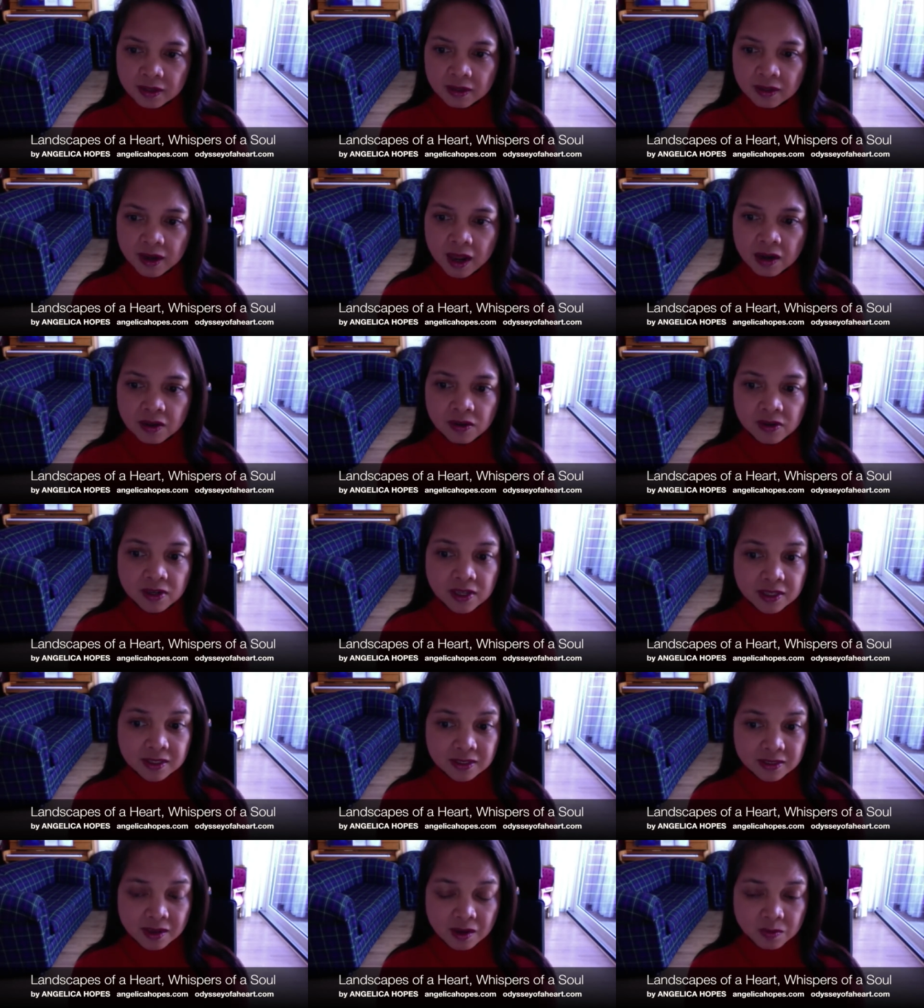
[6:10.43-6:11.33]
Lara
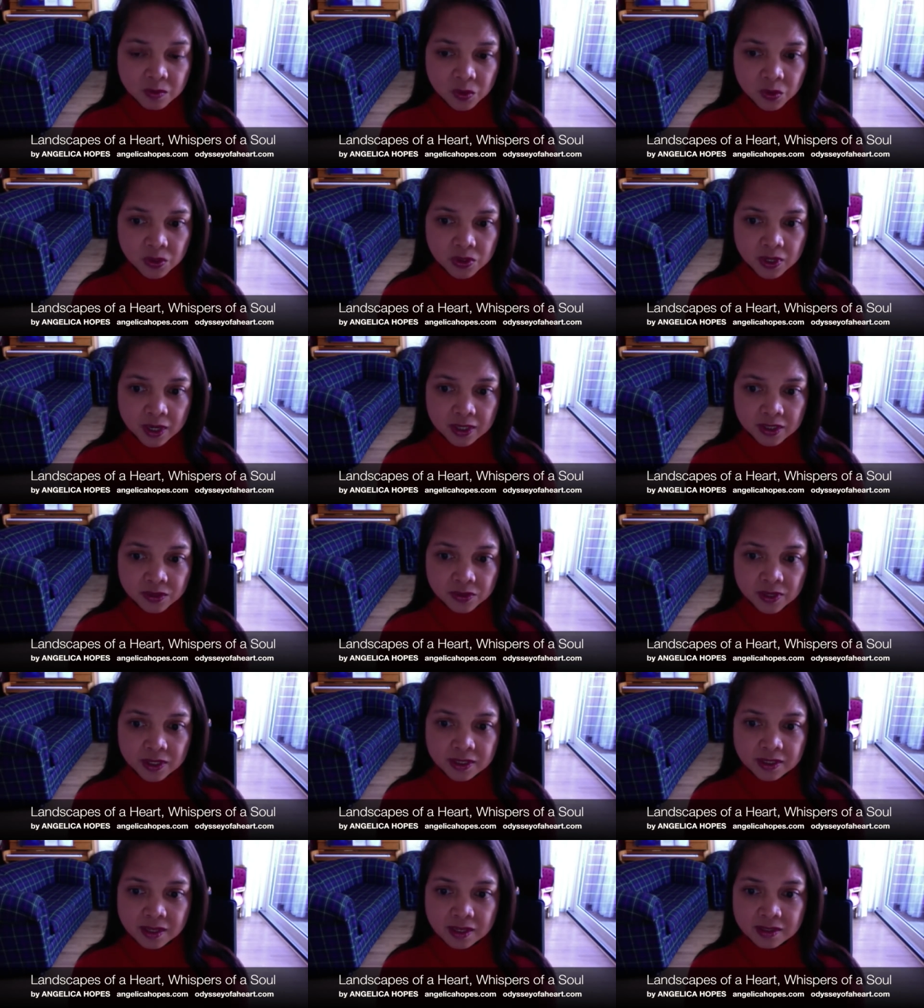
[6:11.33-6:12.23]
needs some good night
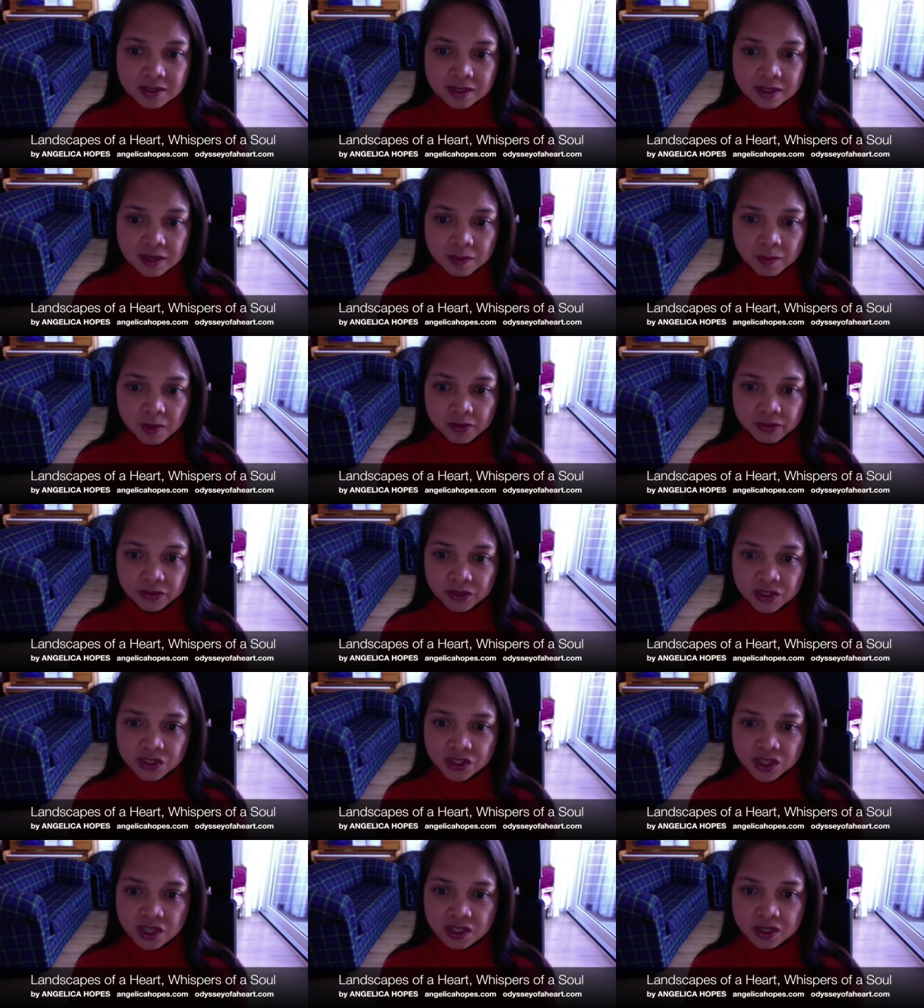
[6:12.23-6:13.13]
rest and sleep after
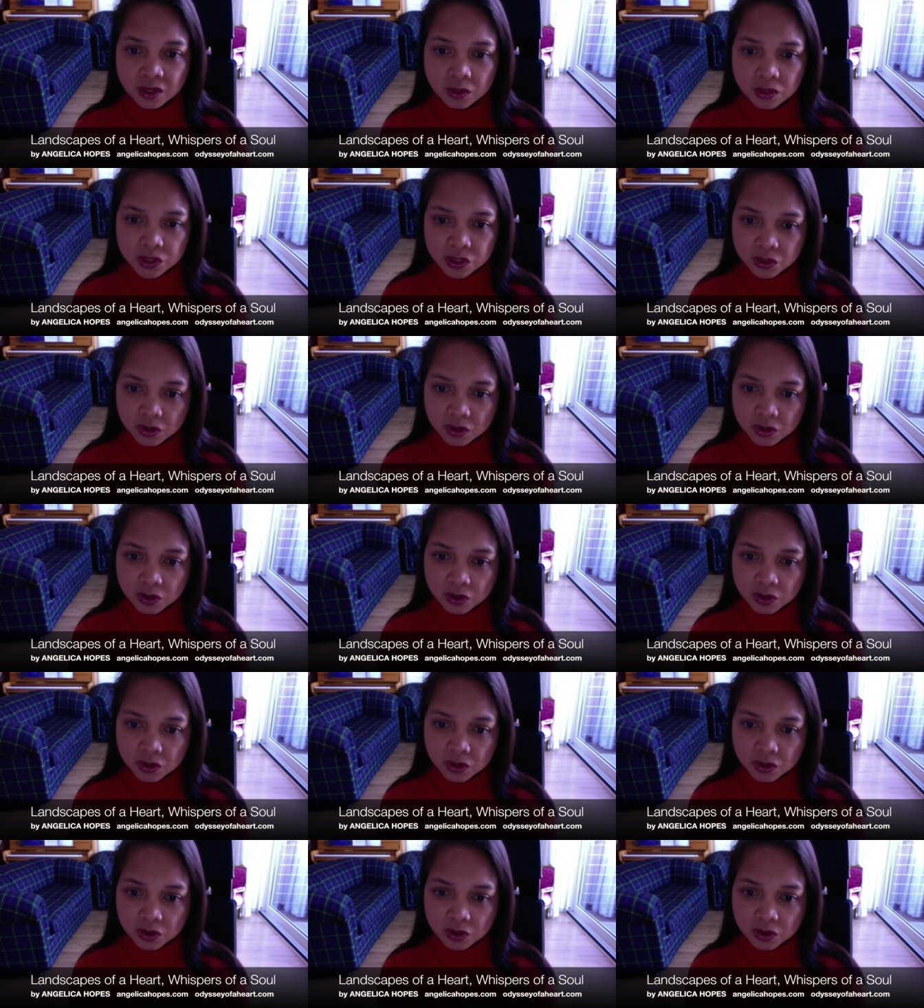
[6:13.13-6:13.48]
six hours